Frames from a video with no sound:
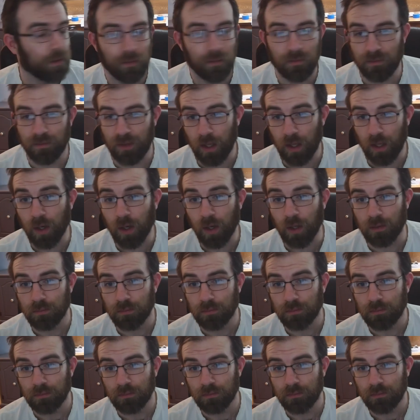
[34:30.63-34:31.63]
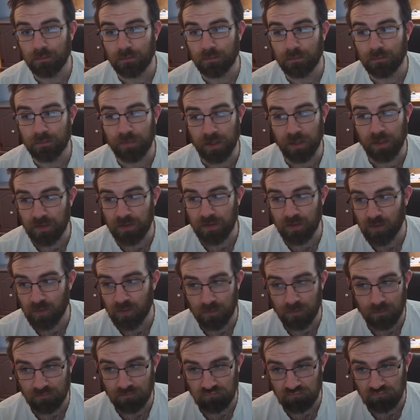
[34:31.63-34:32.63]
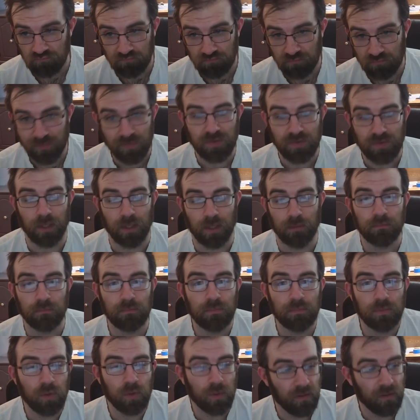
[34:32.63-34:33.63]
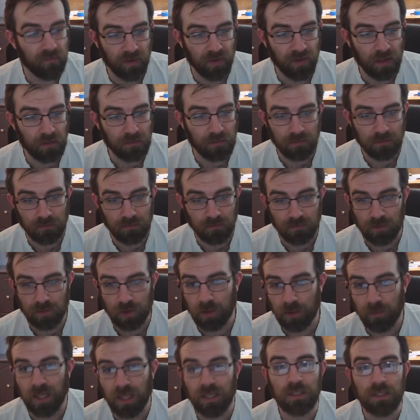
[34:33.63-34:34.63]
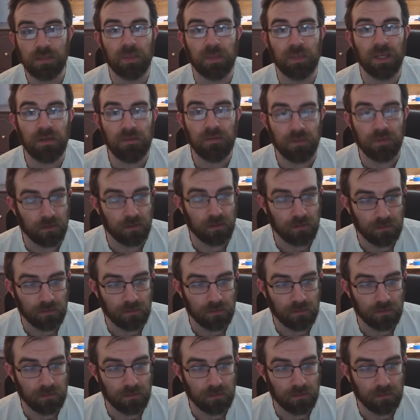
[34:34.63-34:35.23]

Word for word: They are. There's some who have found tremendous benefit.